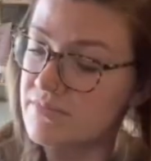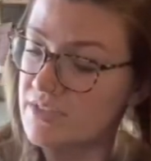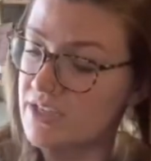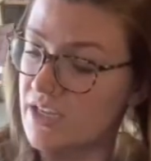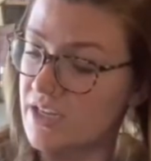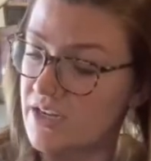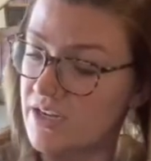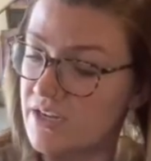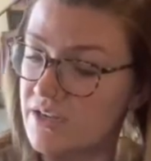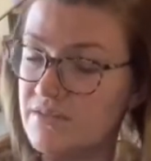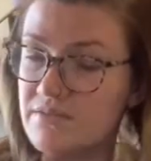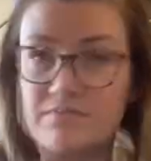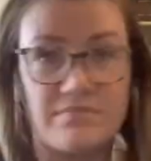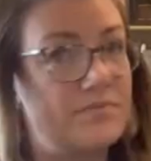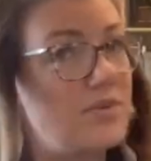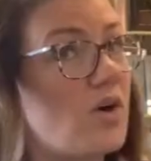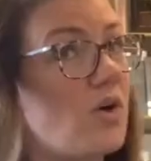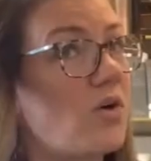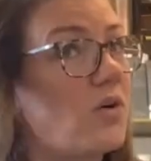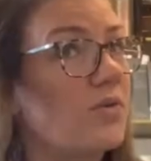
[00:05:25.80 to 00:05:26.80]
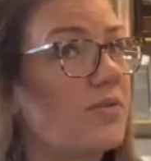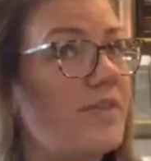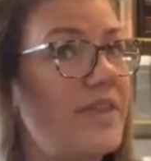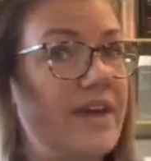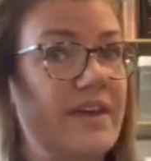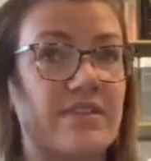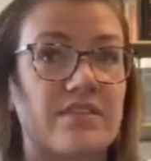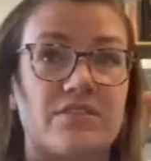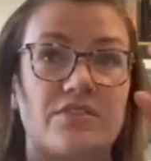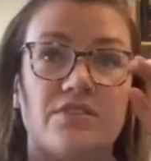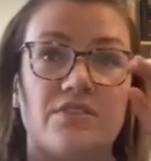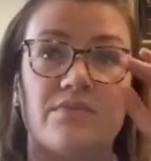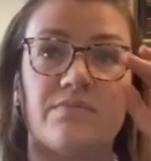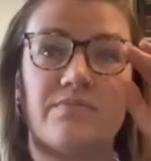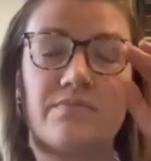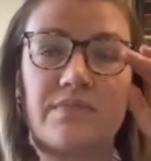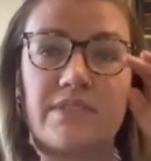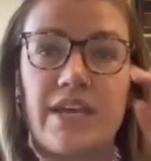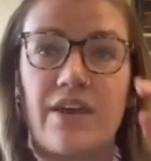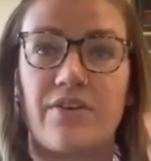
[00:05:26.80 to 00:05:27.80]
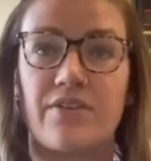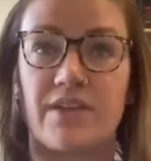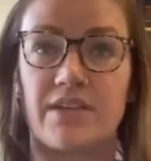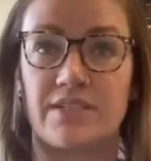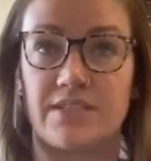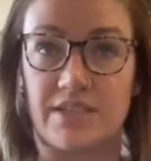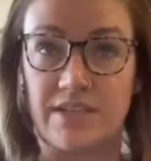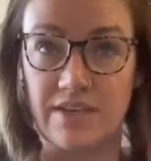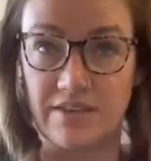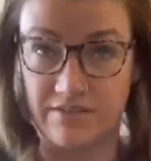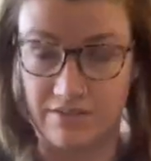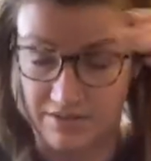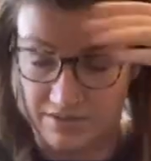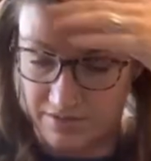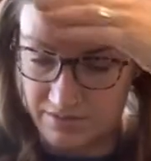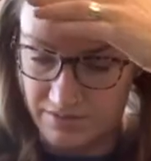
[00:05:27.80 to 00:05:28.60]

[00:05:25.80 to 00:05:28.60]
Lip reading: kind of hold that little cowlick together.